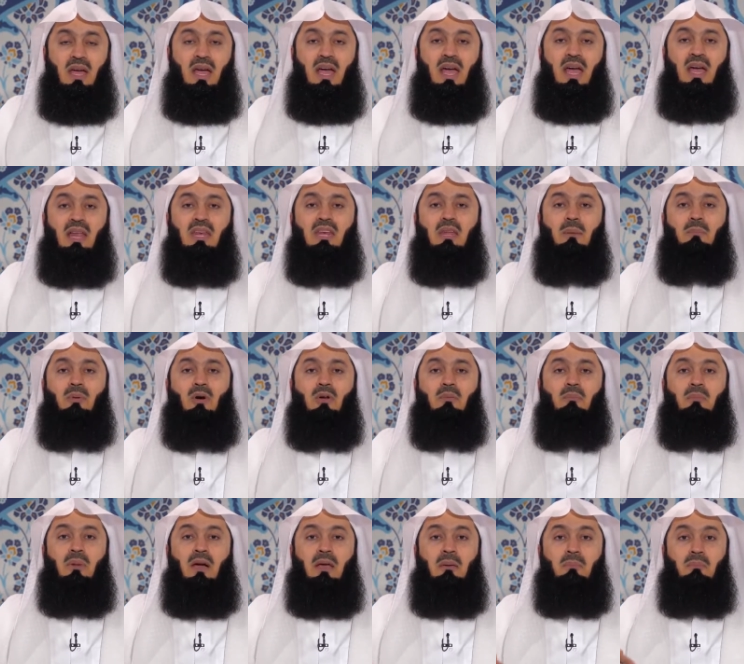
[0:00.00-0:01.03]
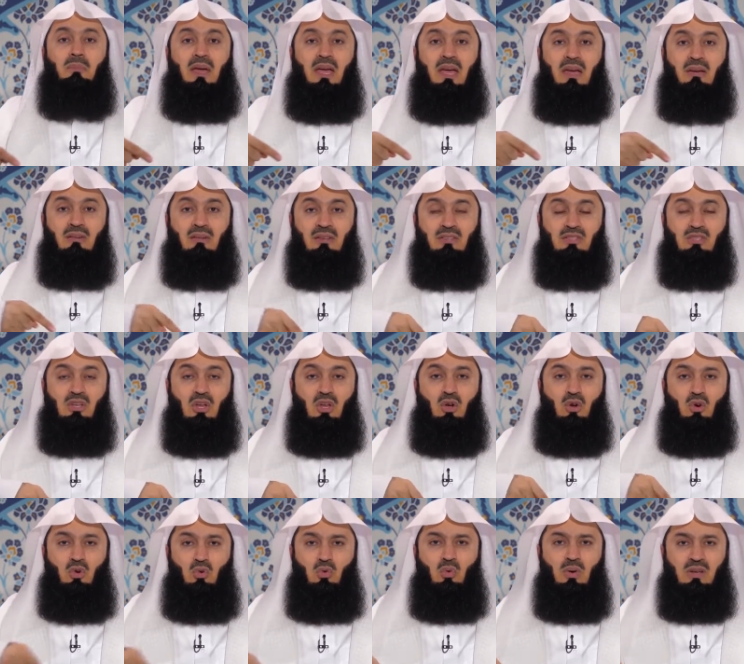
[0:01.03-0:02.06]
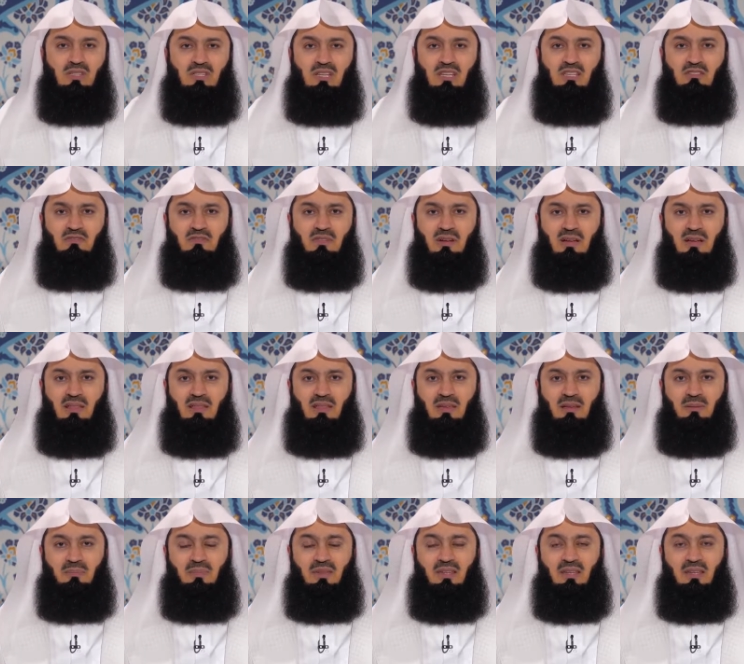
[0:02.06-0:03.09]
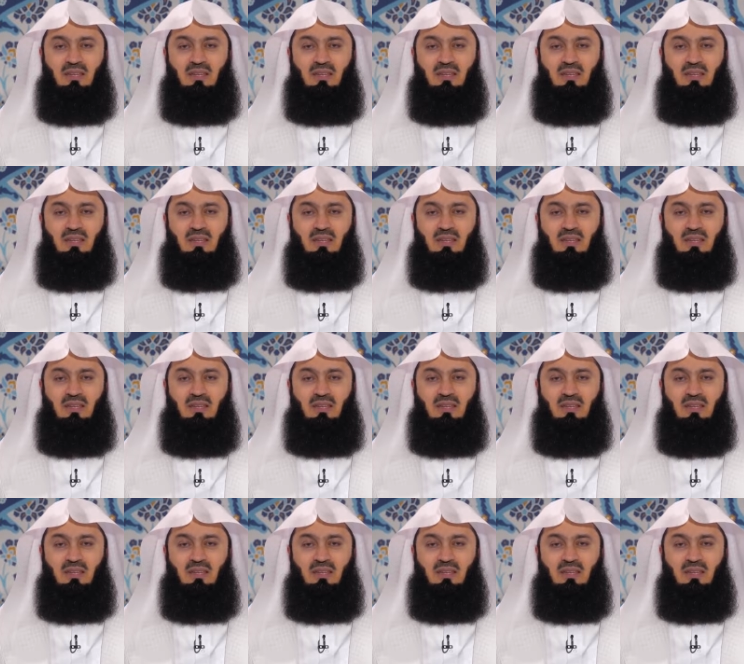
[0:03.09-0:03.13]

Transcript: and upon my parents. Who was his father?